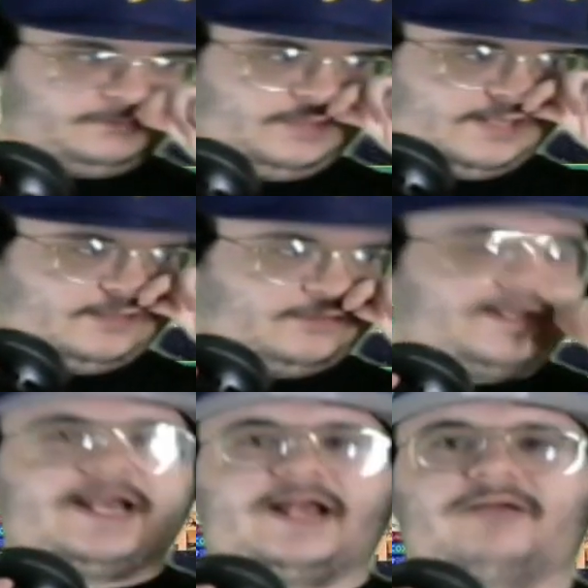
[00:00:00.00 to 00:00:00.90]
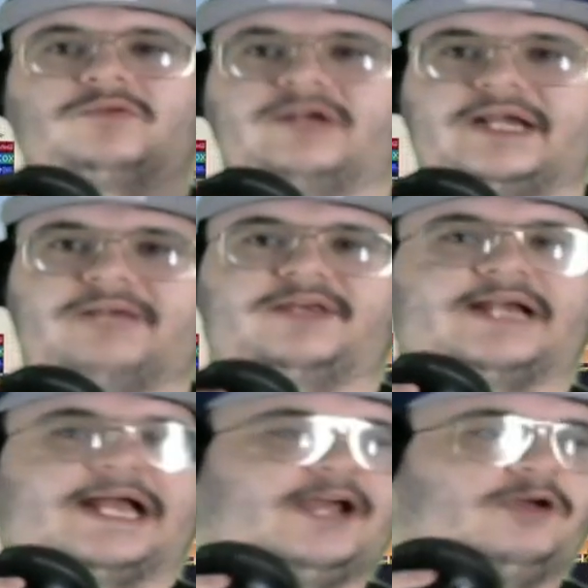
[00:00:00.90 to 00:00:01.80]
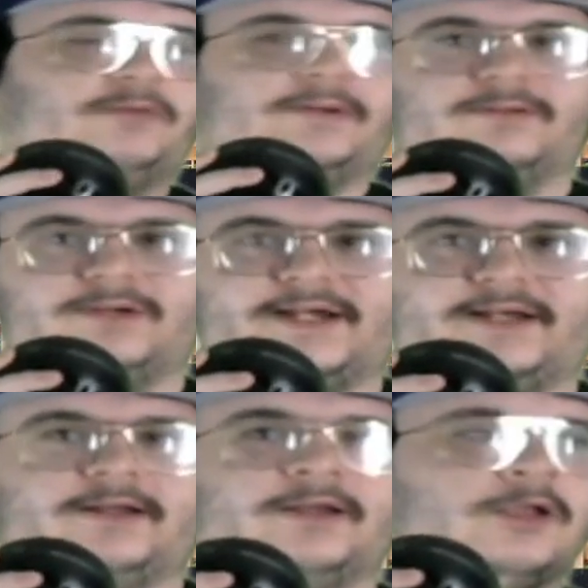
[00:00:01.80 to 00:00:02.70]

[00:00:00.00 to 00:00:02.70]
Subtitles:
And they're going to have more games like Iowa, right?